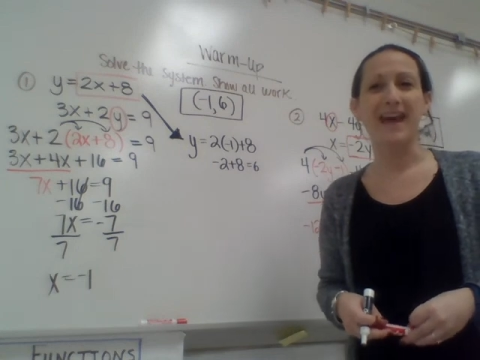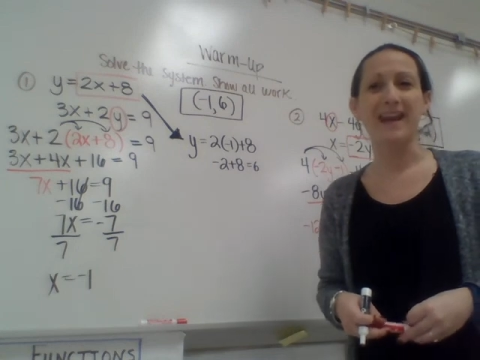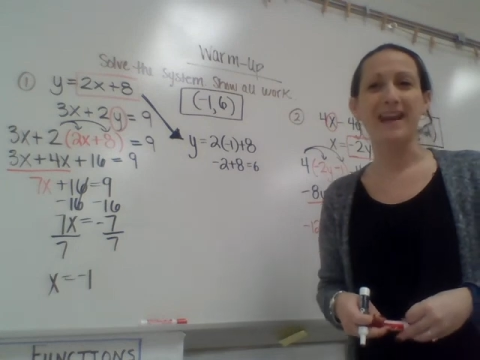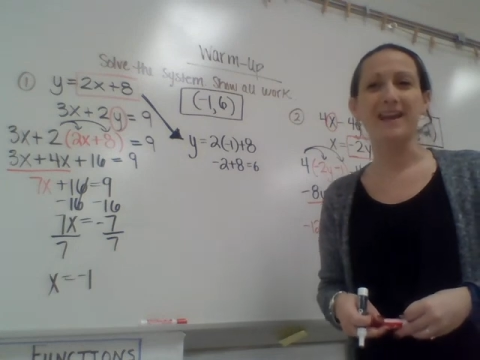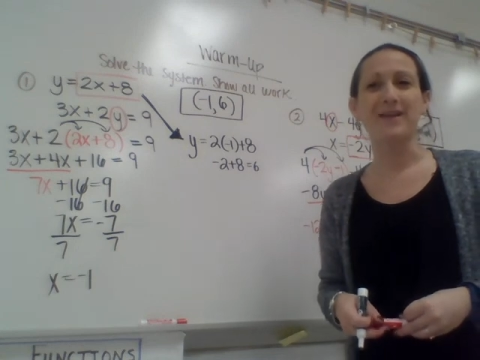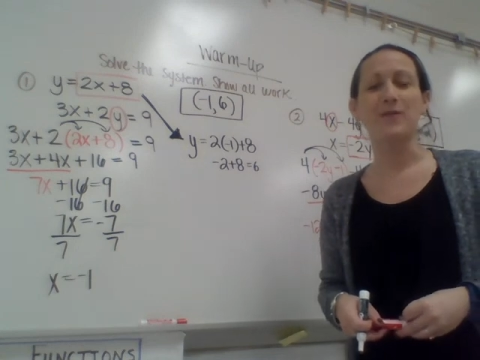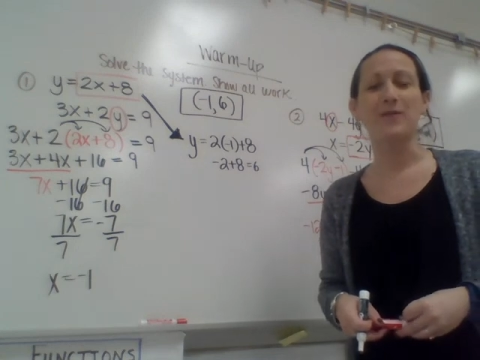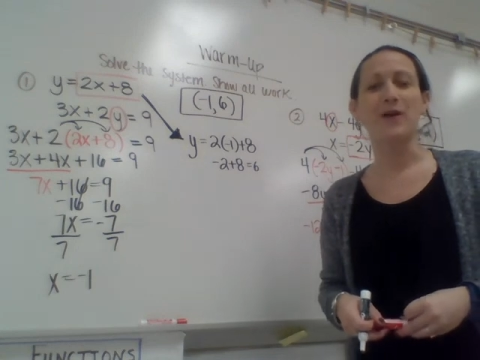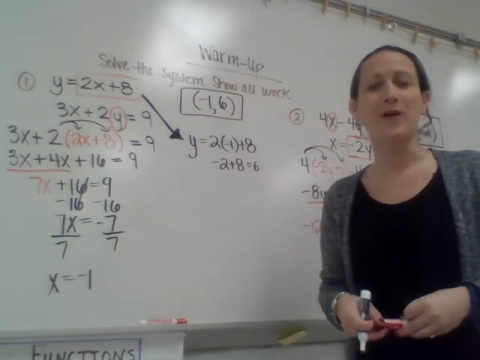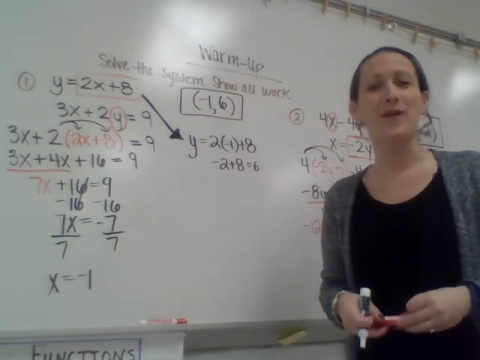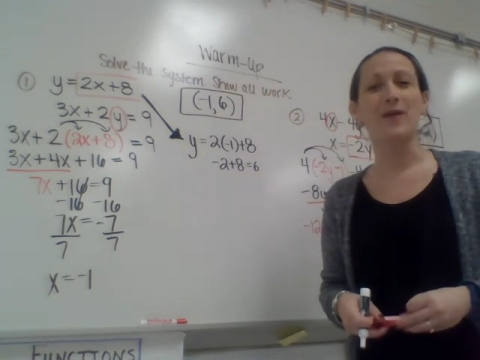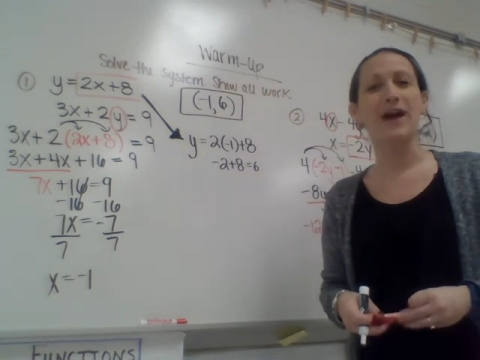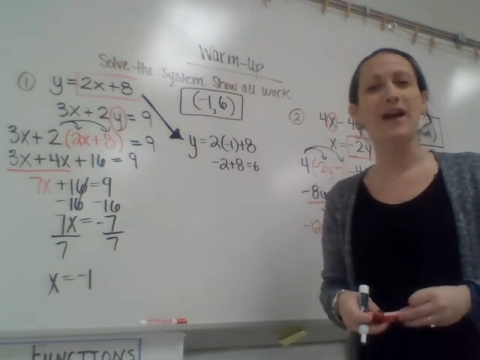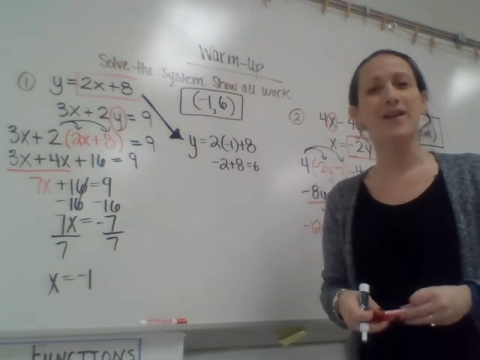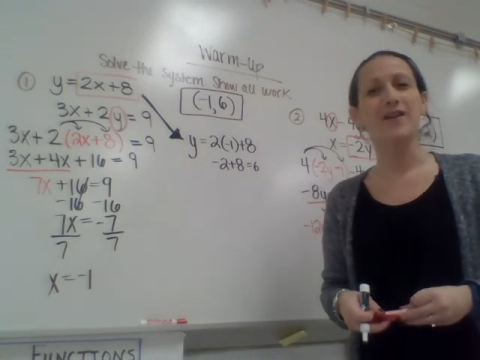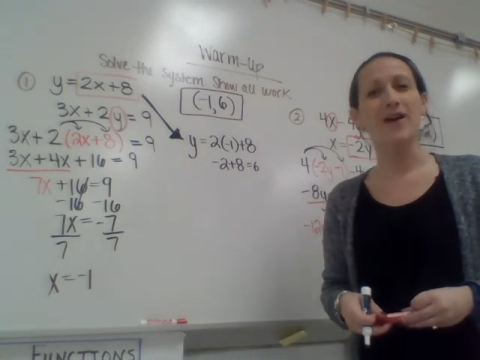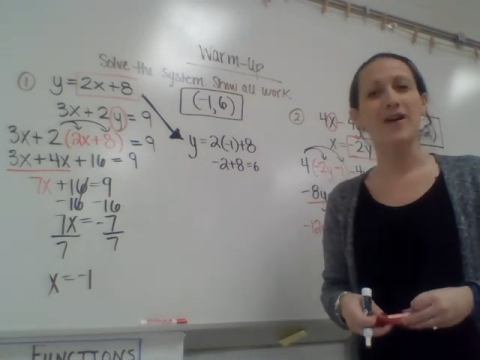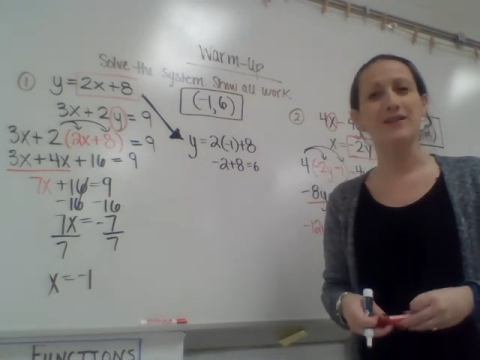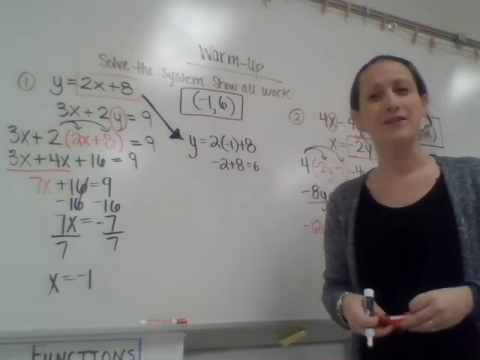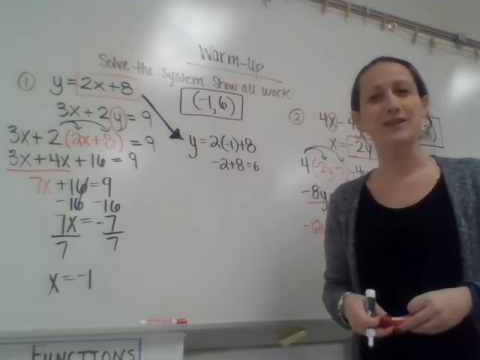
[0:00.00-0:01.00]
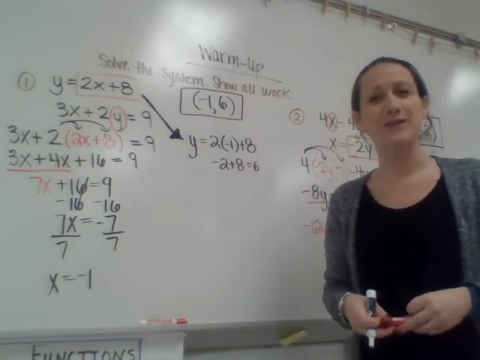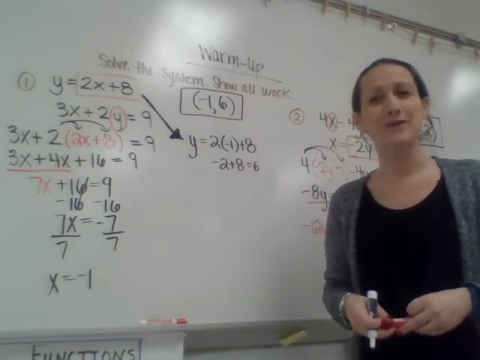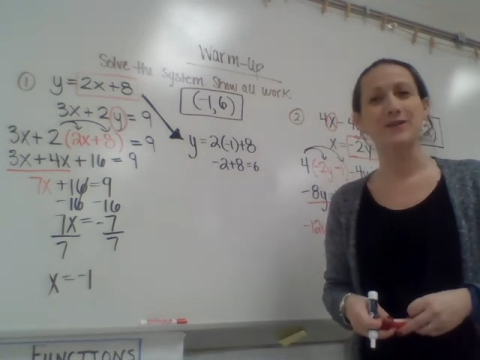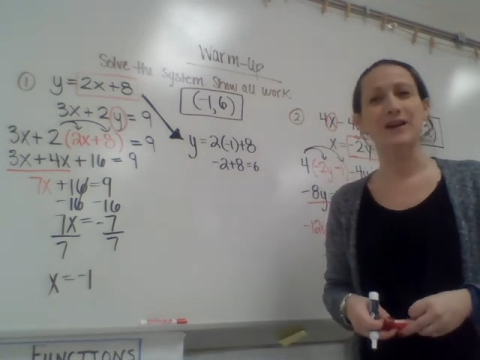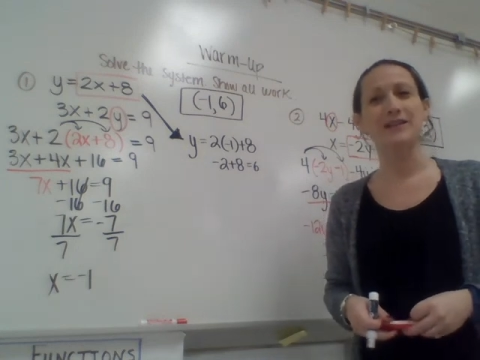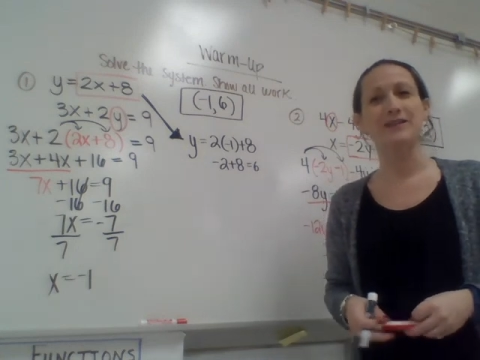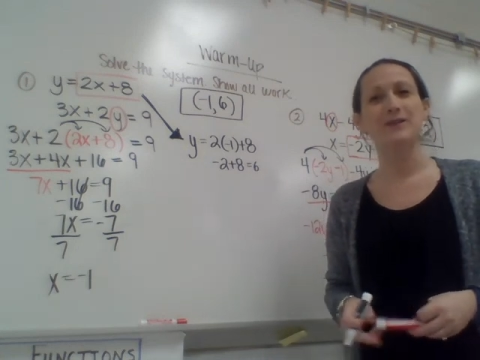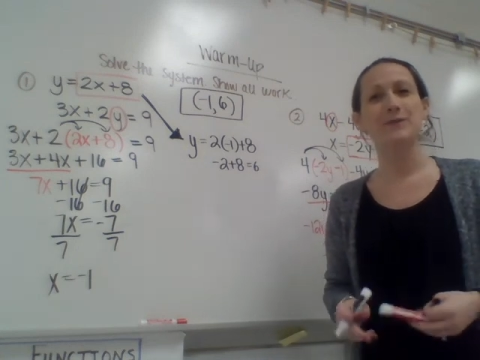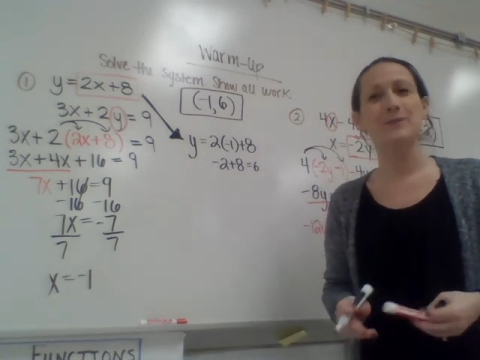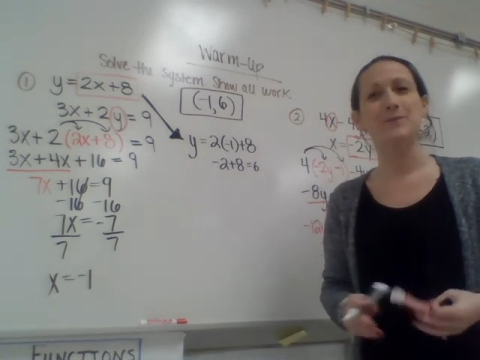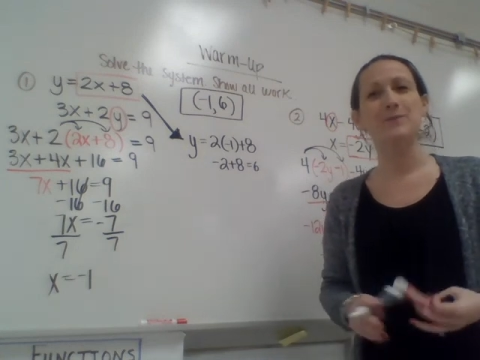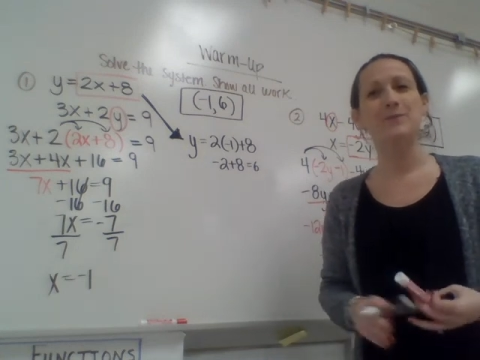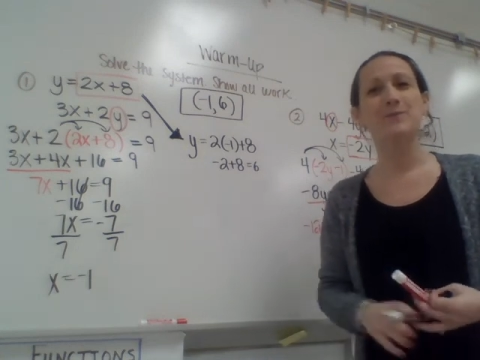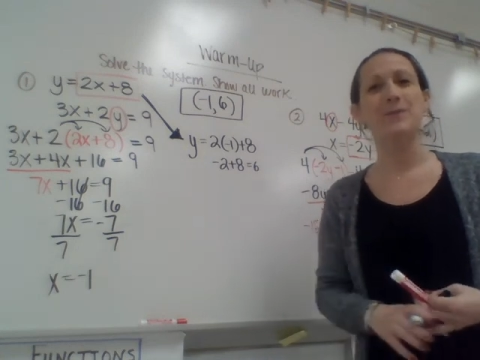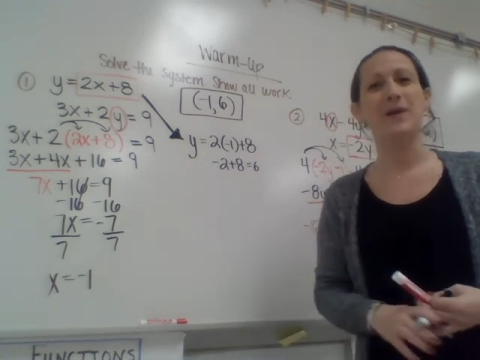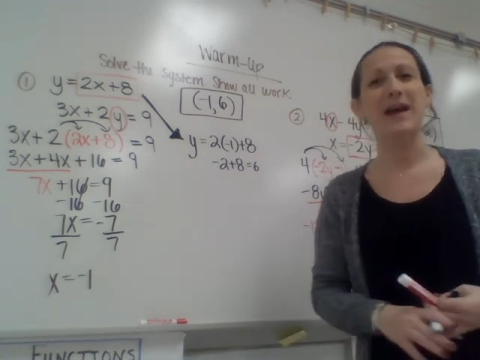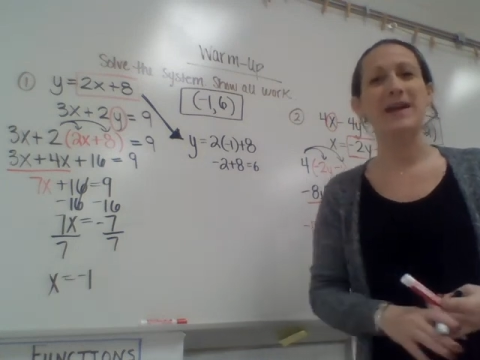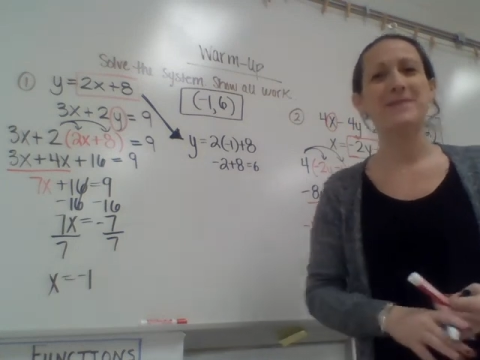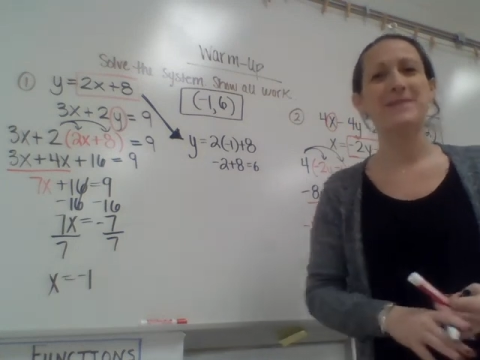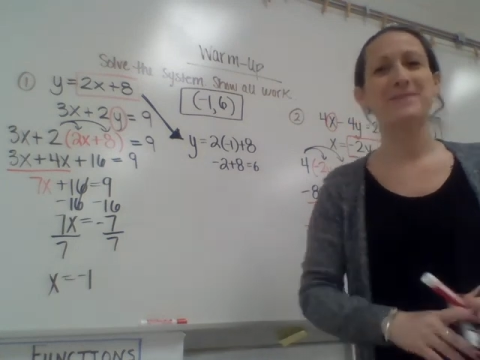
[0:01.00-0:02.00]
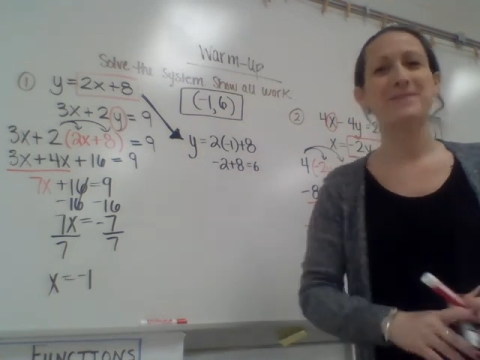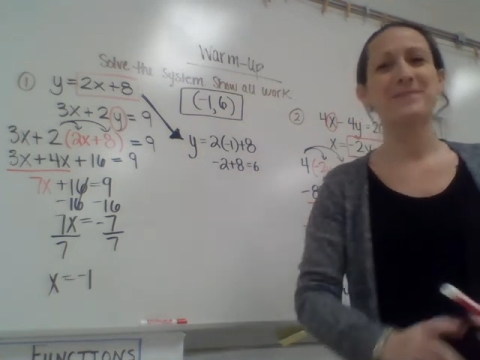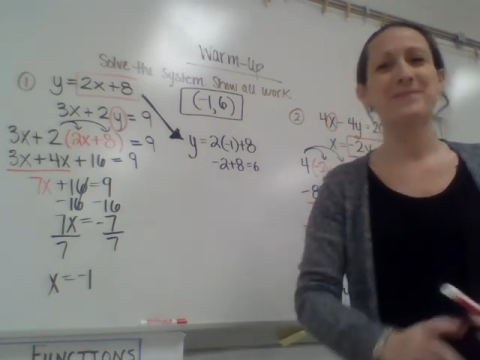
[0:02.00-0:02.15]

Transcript: Eddie. Okay? I'll see you guys soon. Bye.